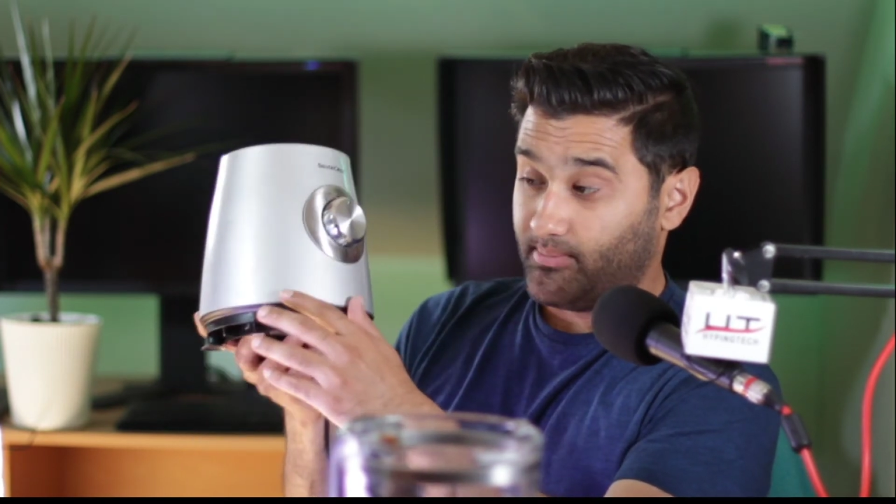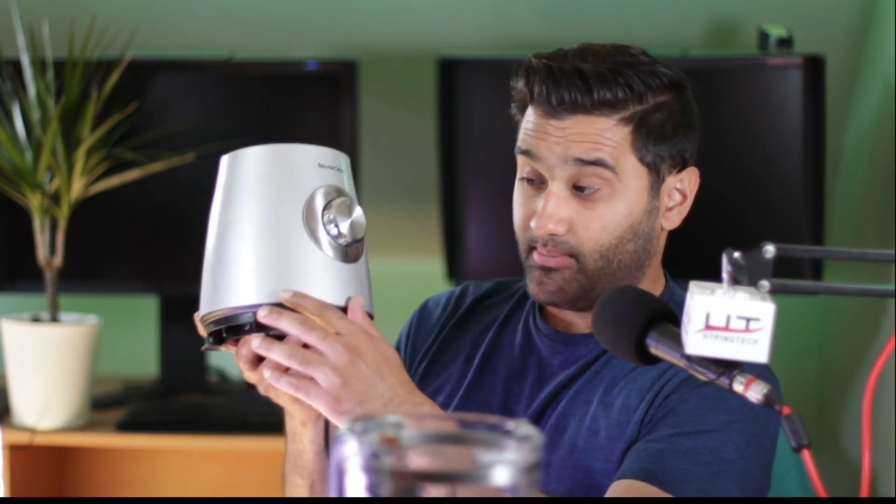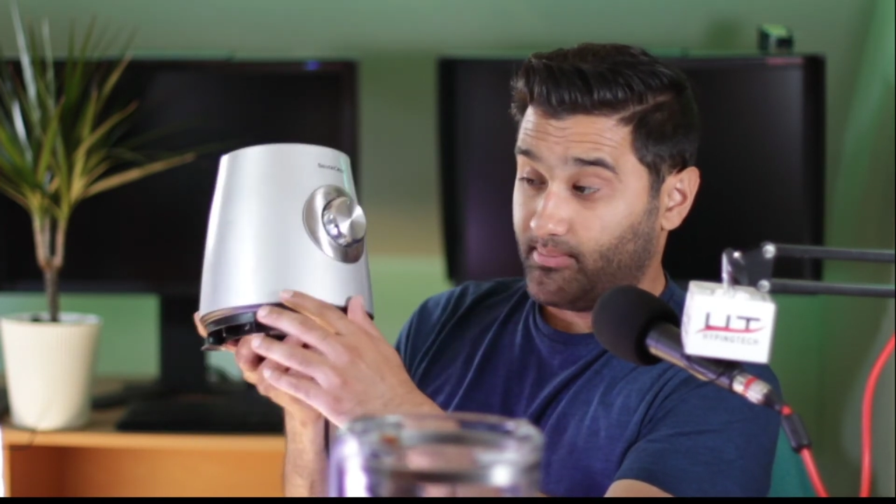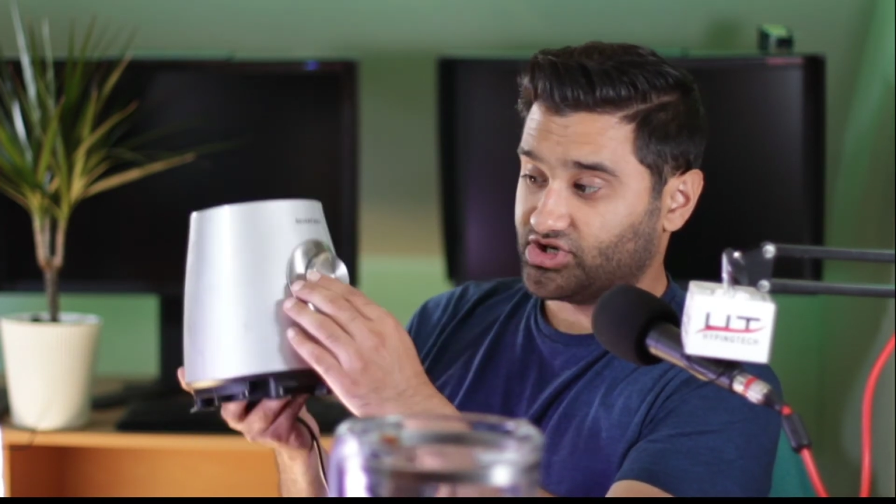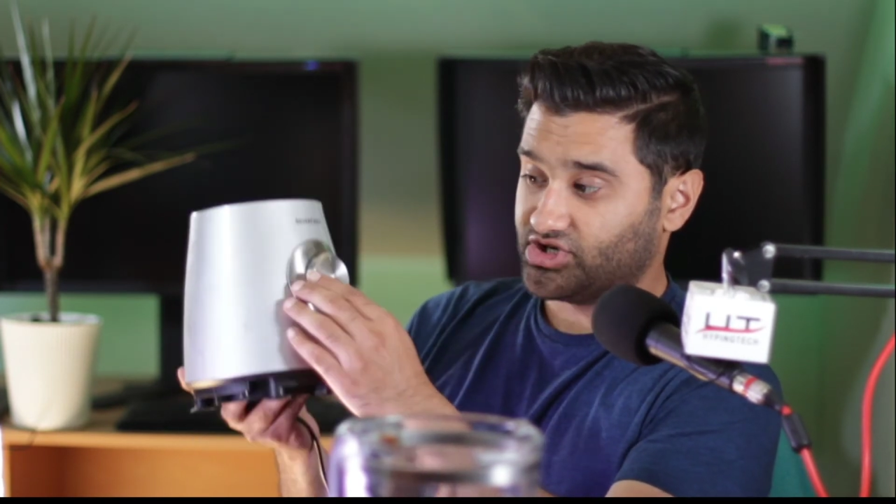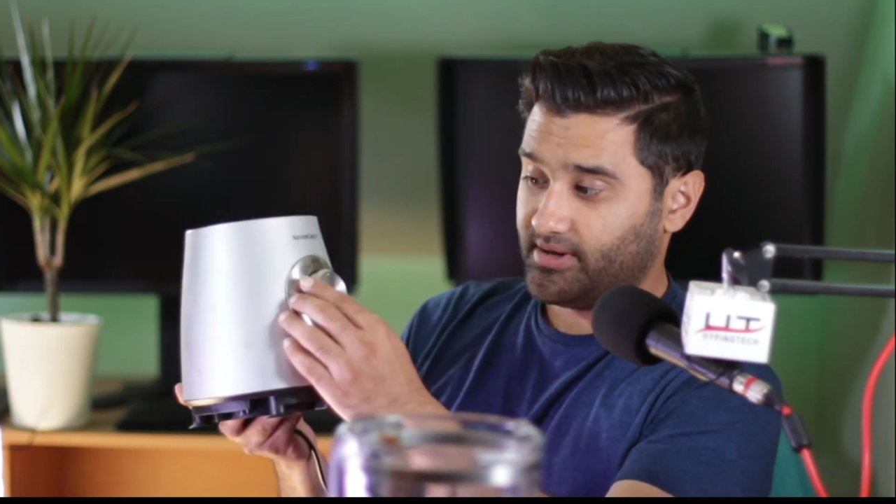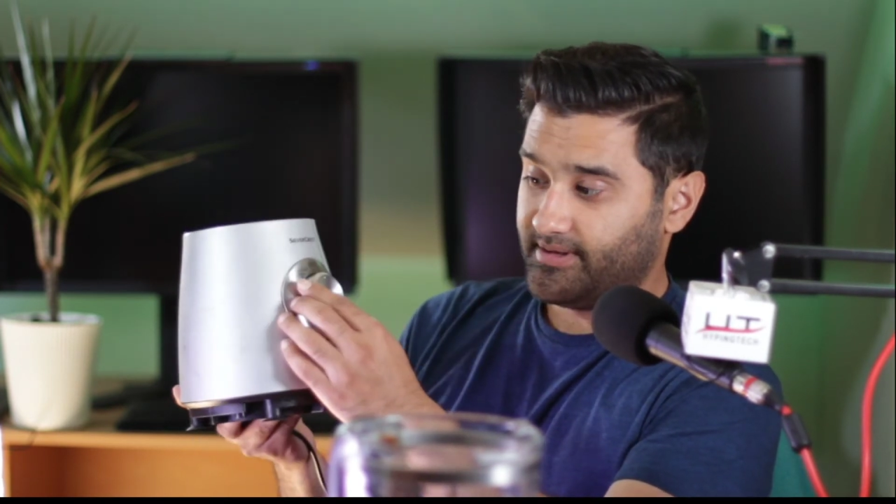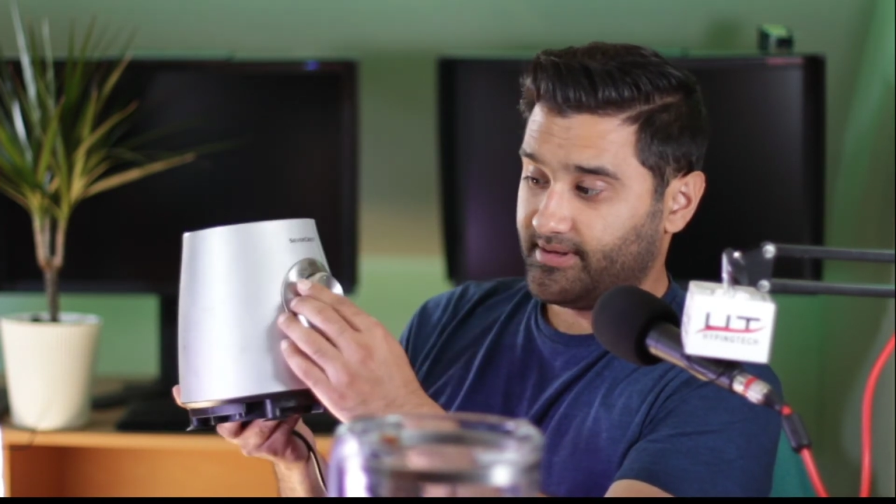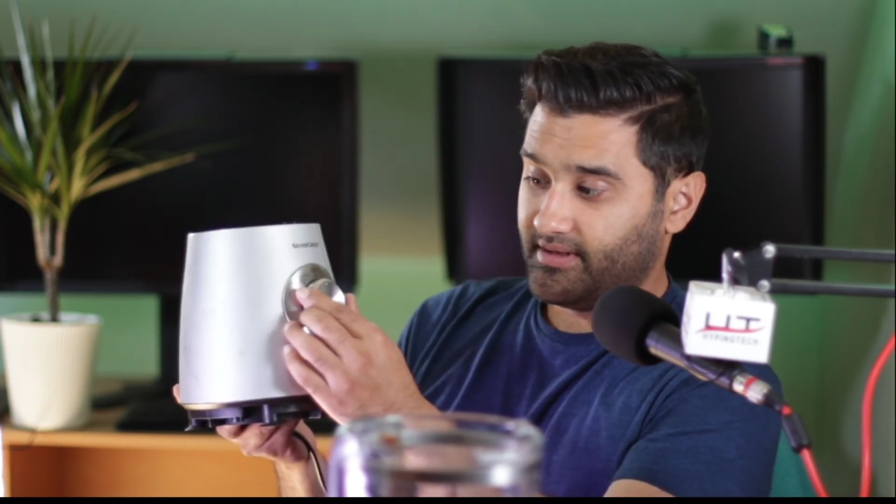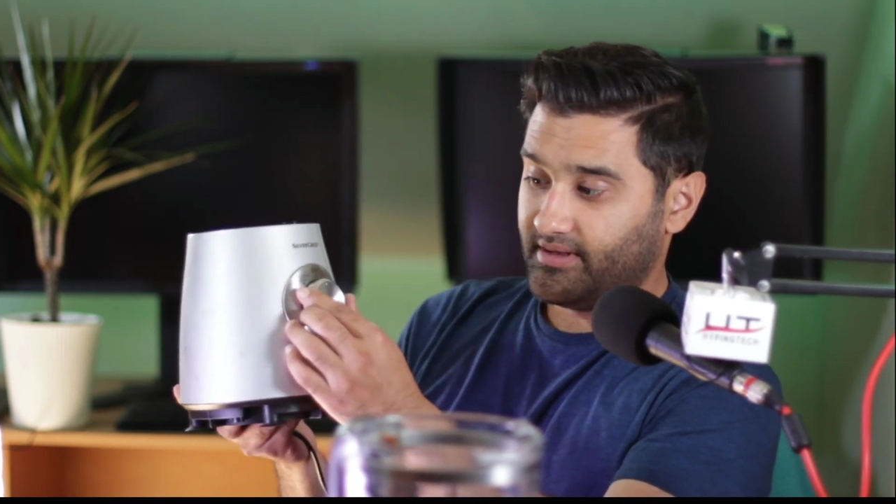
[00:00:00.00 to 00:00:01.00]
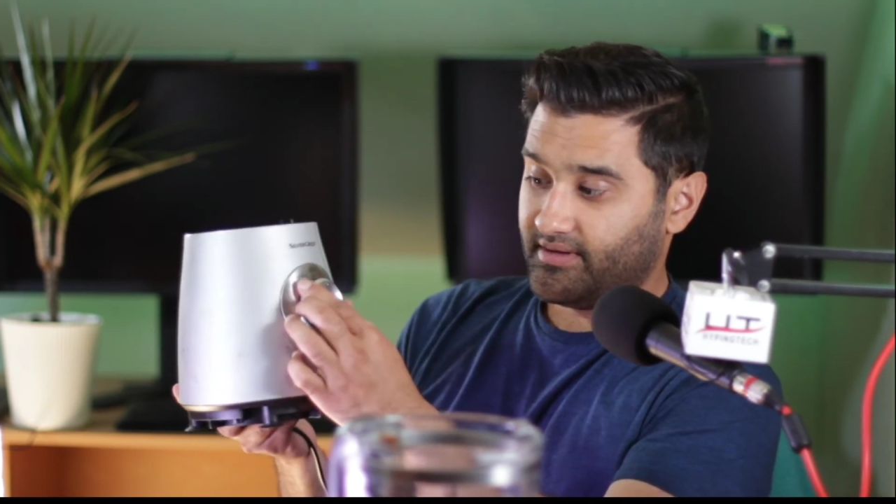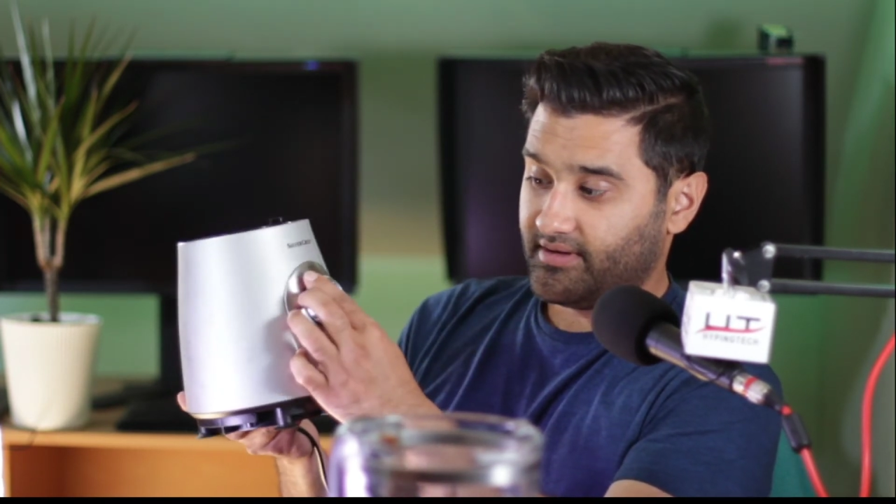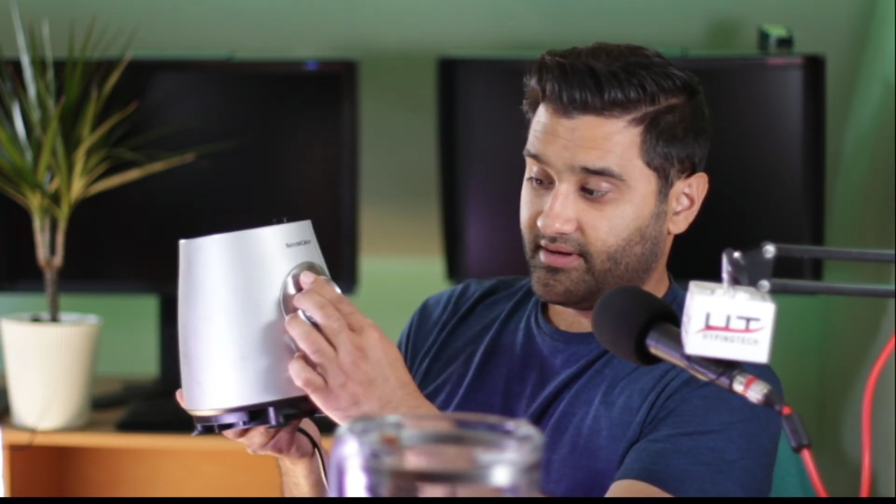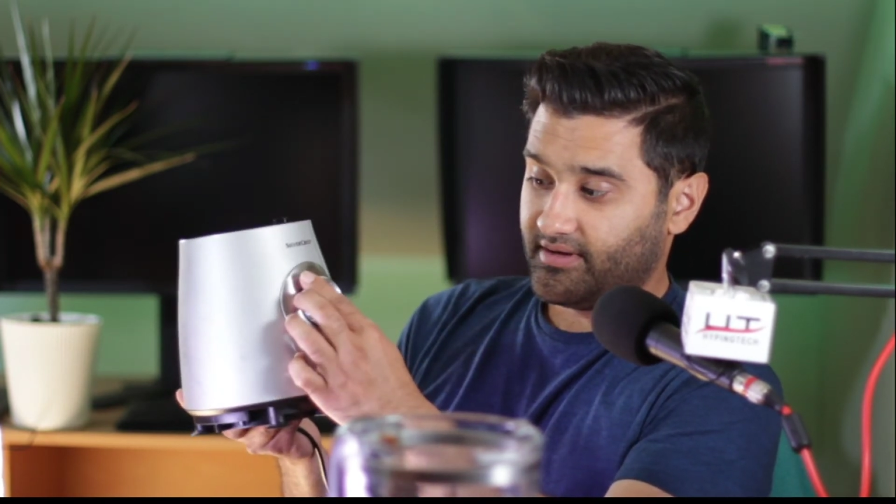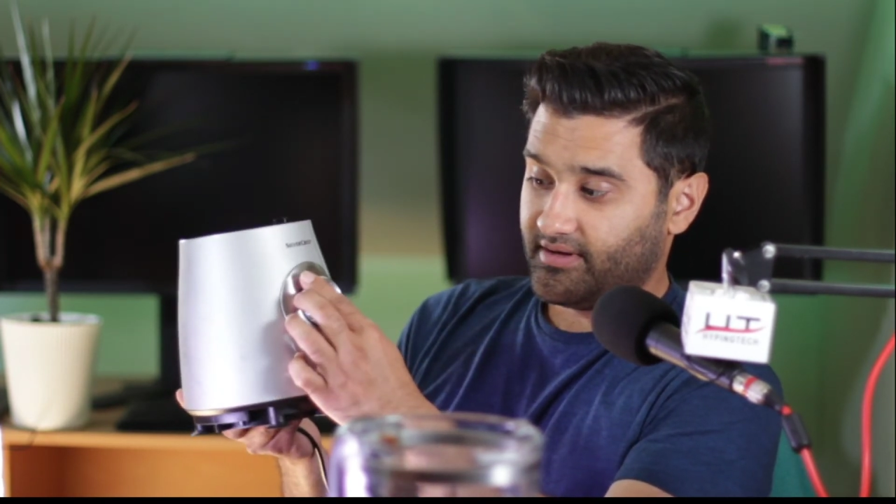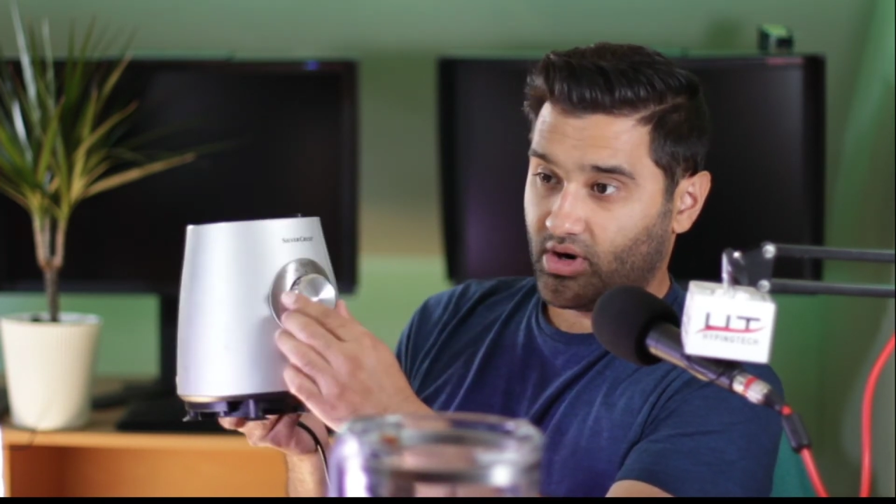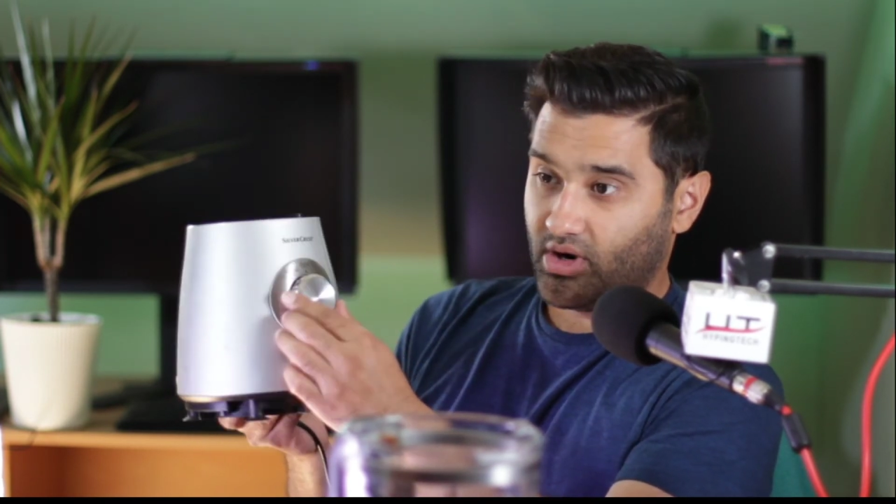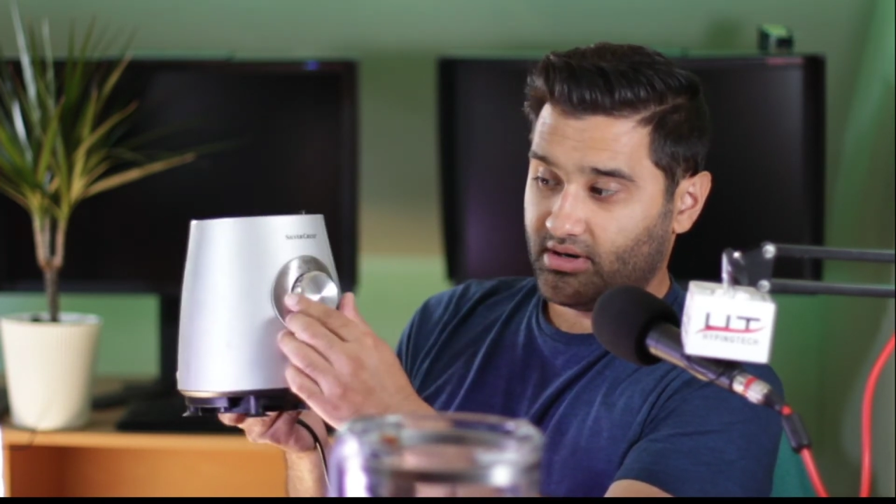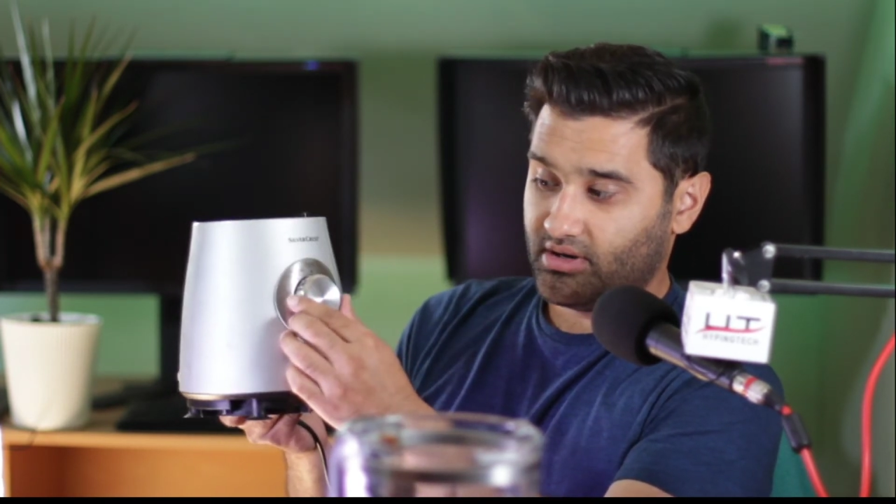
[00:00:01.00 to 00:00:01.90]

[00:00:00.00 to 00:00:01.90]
motor, 1,